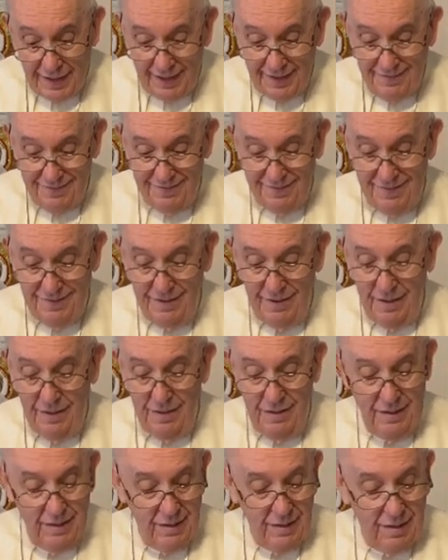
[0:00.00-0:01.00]
for
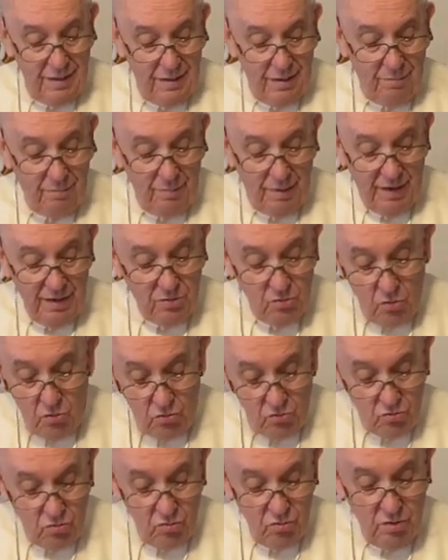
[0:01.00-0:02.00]
you and for the
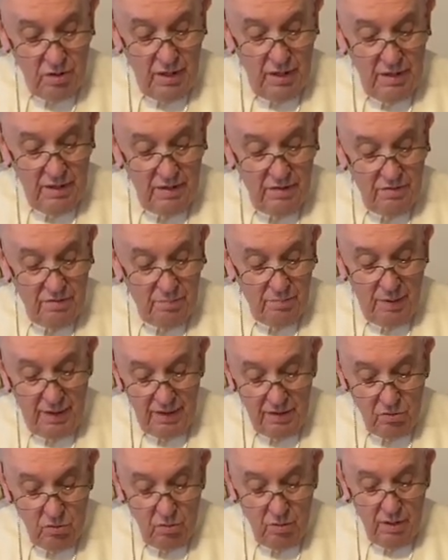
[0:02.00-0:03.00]
whole church,
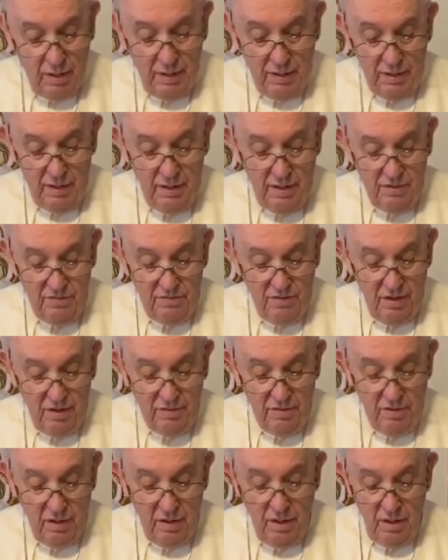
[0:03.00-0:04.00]
in which
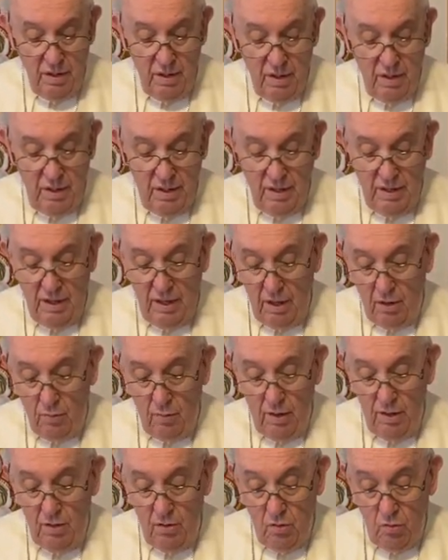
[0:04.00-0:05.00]
you are present
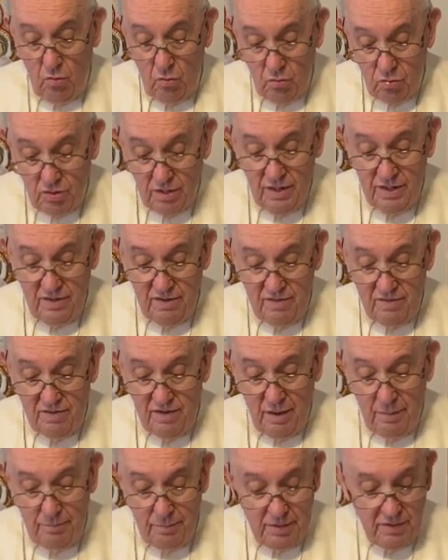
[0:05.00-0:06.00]
as
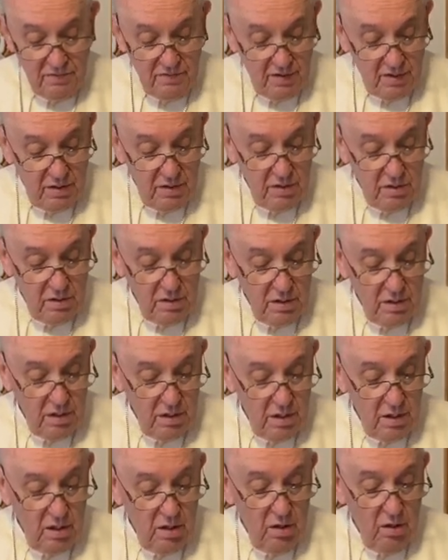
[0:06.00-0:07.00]
zealous
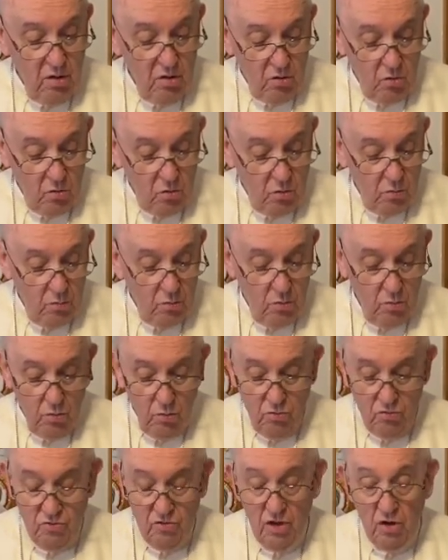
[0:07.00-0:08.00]

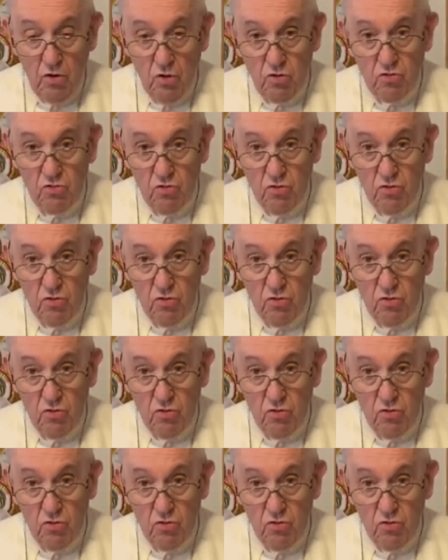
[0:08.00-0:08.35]
apostles.